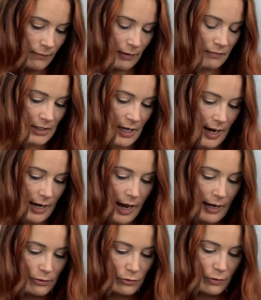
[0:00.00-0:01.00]
58.
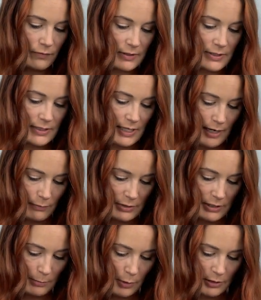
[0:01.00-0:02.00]
I don't know if the set
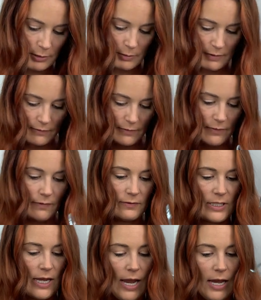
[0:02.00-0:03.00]
was supposed to be for
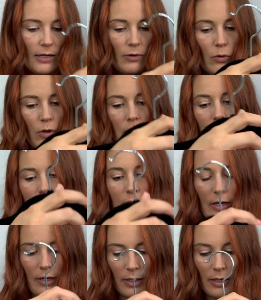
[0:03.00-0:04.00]
58 or if
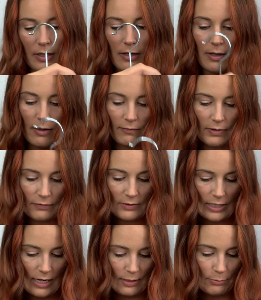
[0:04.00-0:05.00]
they're
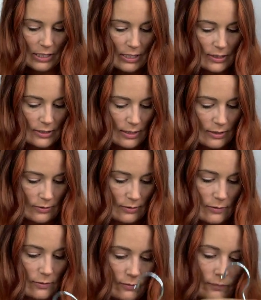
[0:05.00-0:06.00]
58 a piece. I don't
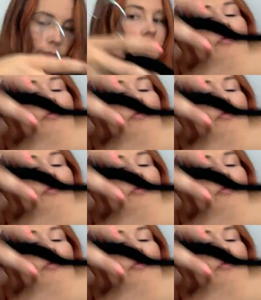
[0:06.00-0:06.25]
know.